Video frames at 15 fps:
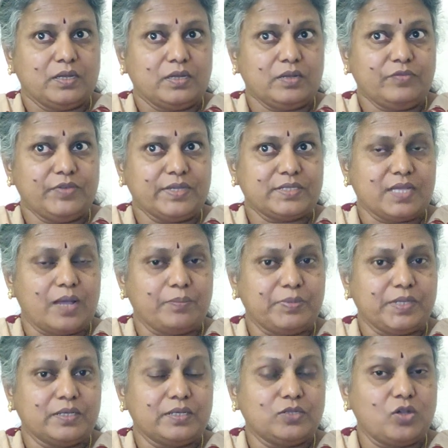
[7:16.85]
Now for
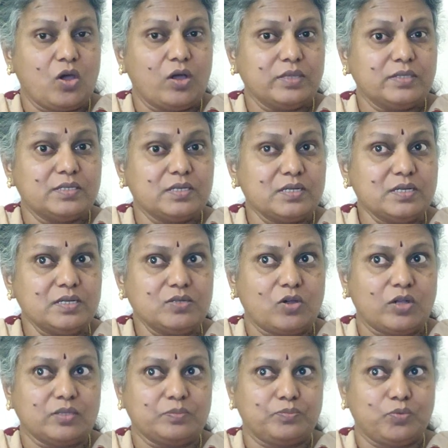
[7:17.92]
example, the
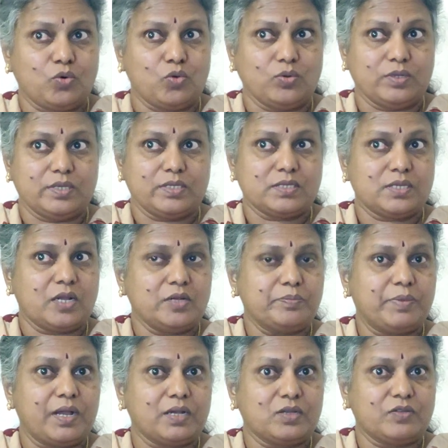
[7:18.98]
North Pole is not
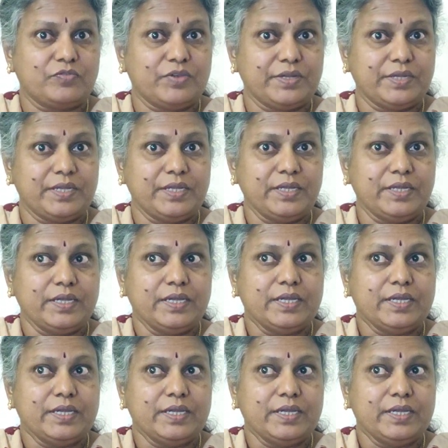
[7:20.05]
part of any